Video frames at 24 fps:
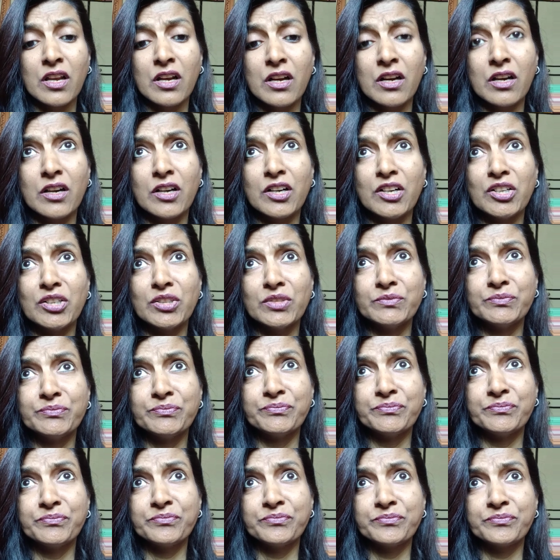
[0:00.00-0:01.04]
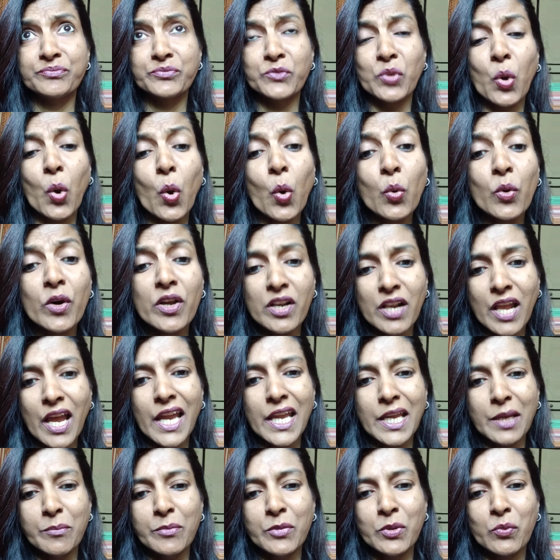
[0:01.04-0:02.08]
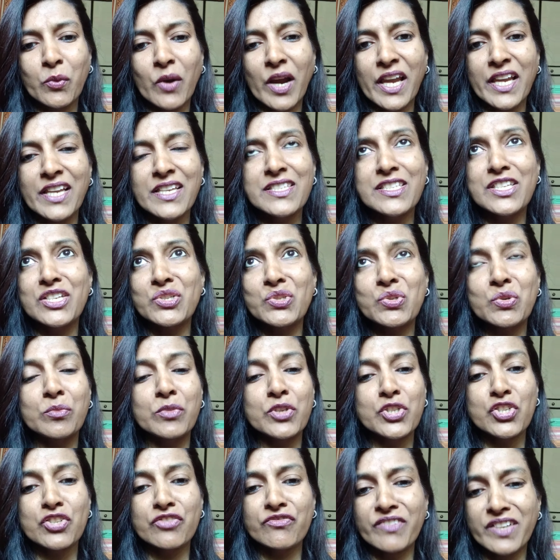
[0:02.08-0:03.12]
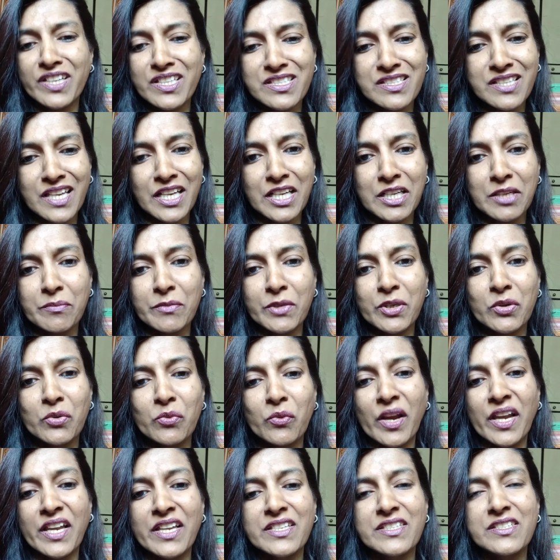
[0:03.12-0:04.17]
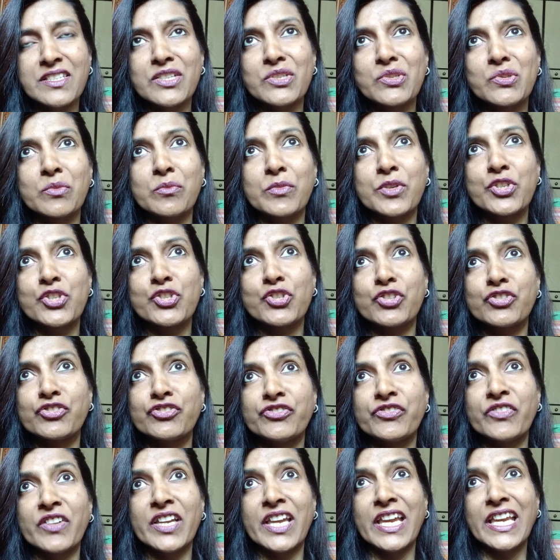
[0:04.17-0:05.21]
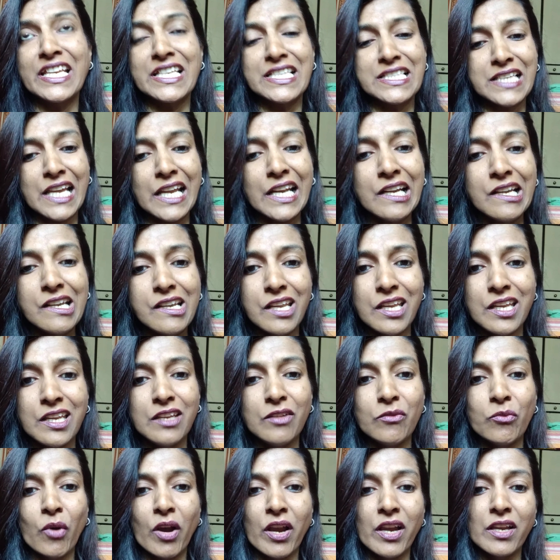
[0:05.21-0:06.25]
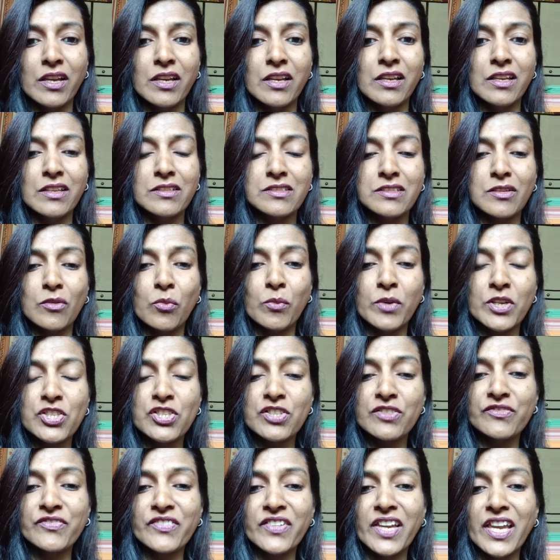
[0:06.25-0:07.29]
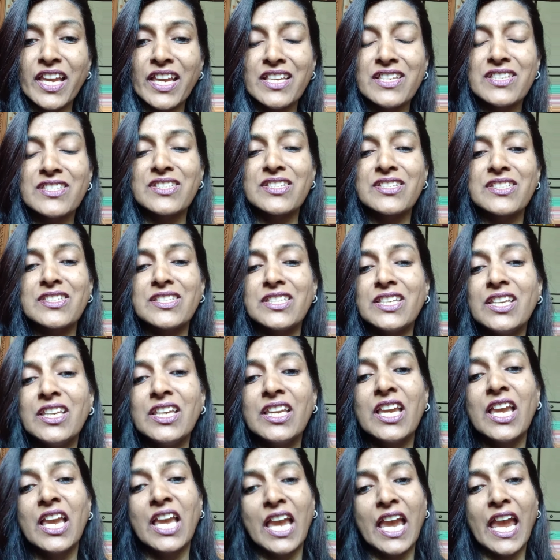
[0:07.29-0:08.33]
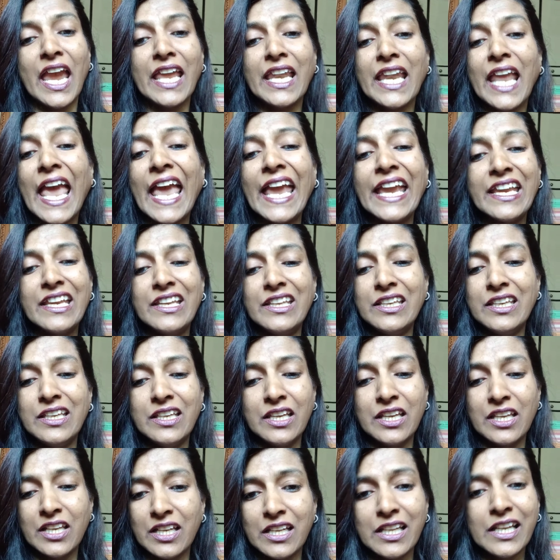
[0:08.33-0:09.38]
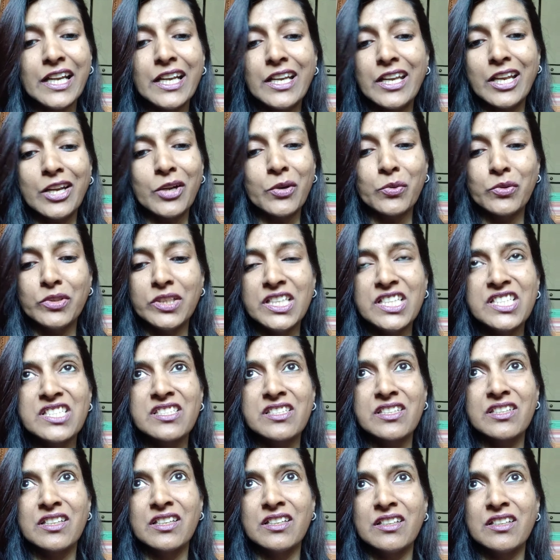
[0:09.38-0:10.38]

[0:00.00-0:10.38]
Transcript: um, overhyped. Why is there so much of excitement? Why is there so much of anxiety? Why so much of ecstasy and agony relating to these